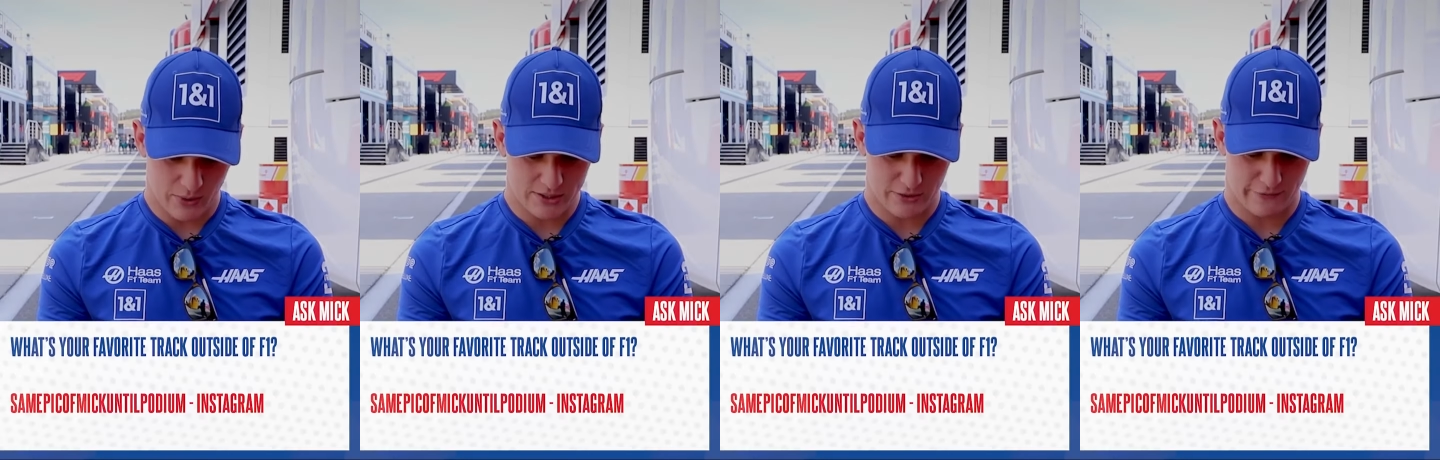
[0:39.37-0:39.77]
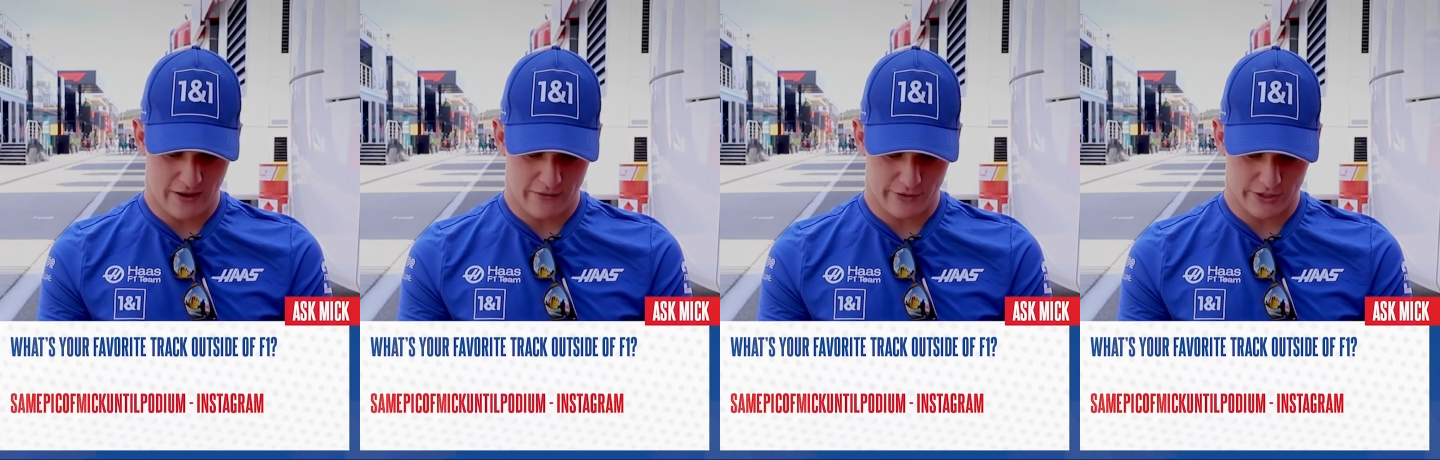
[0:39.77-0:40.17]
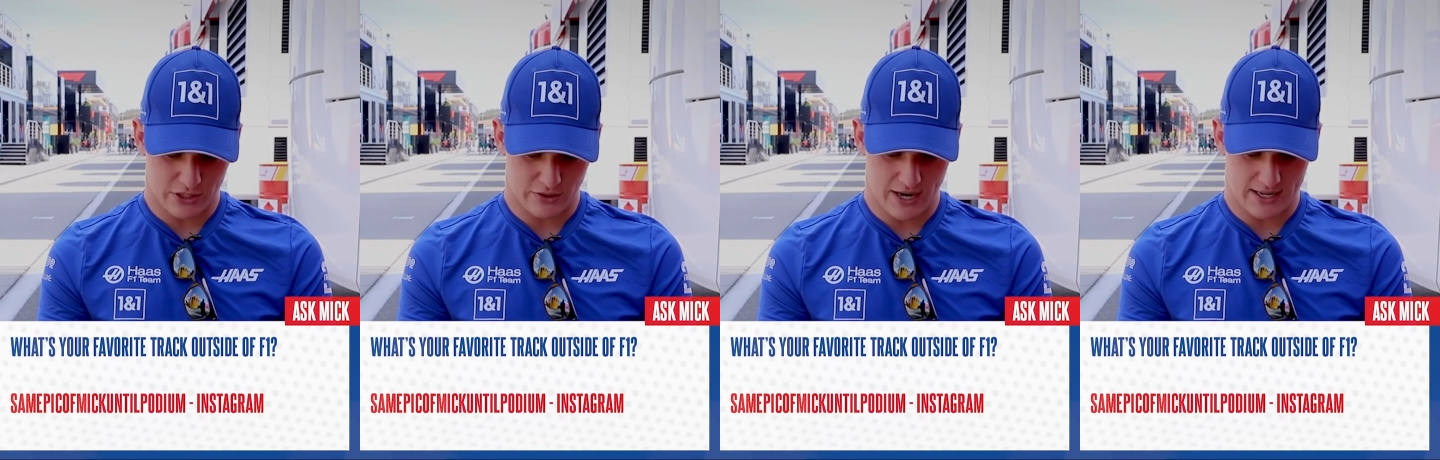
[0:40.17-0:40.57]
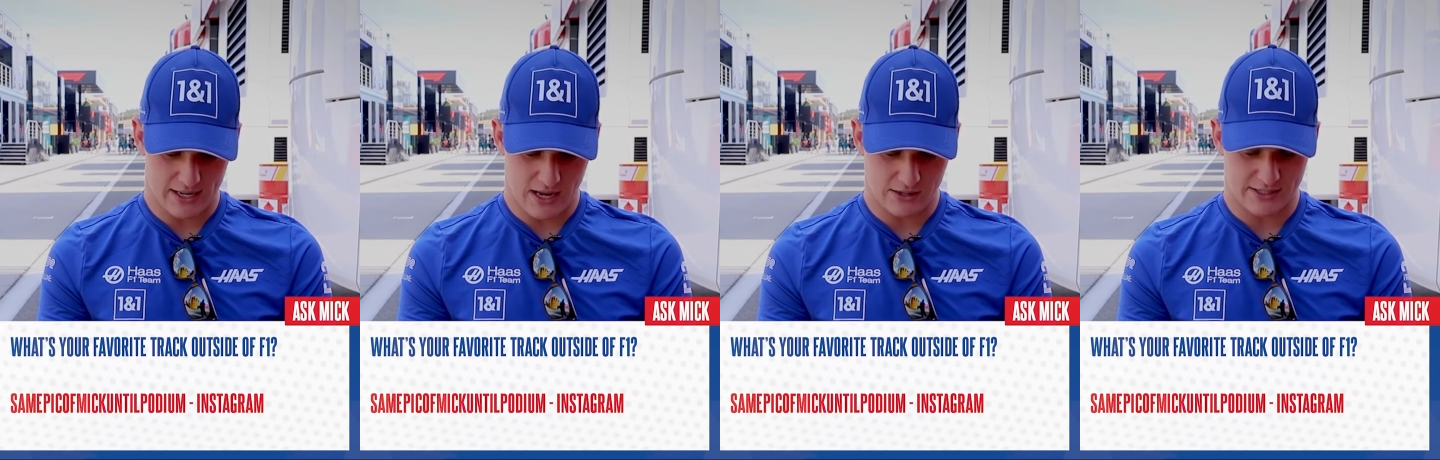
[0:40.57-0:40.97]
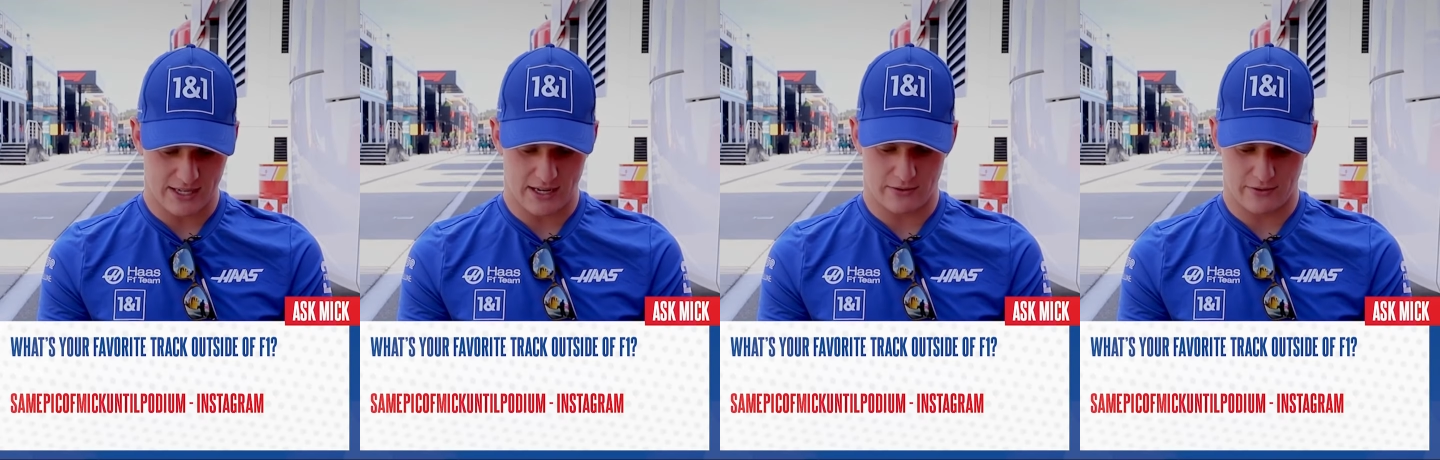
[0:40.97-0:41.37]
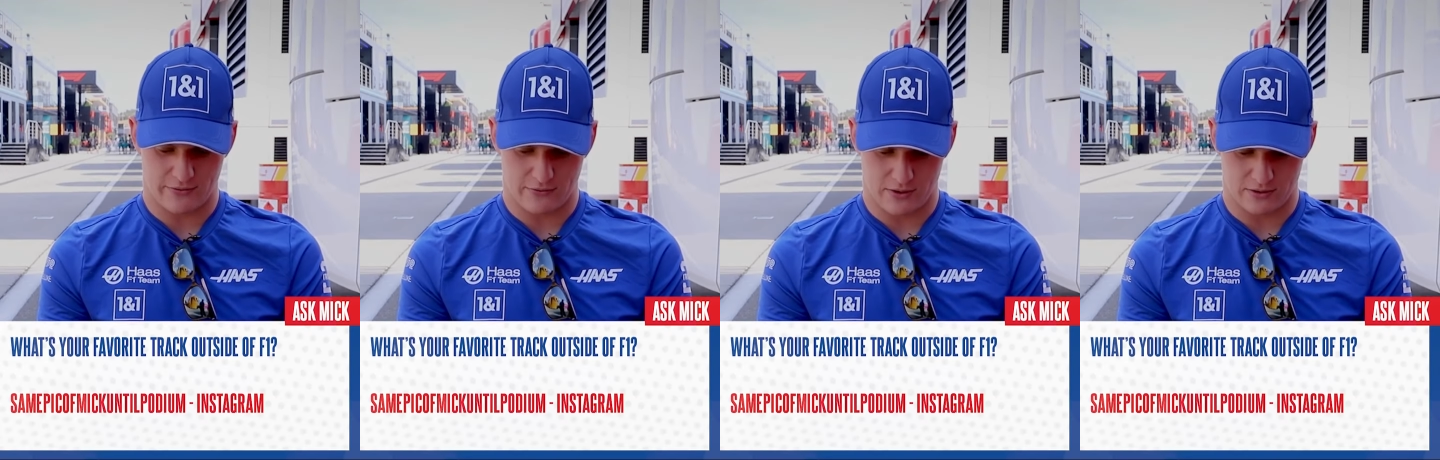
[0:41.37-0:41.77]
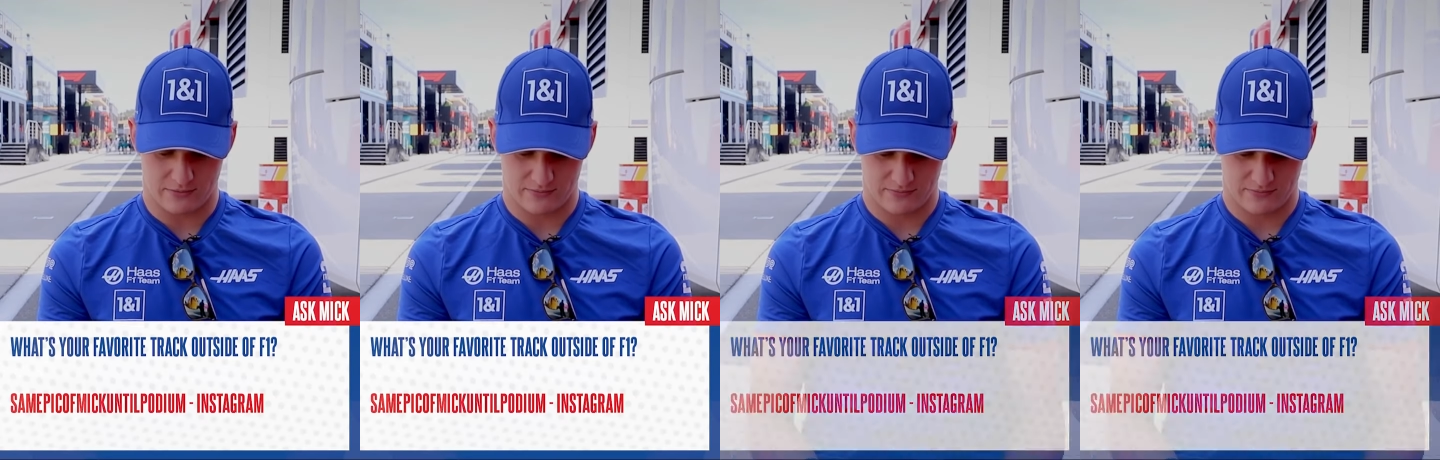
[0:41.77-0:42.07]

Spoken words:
what's your favorite track outside of F1?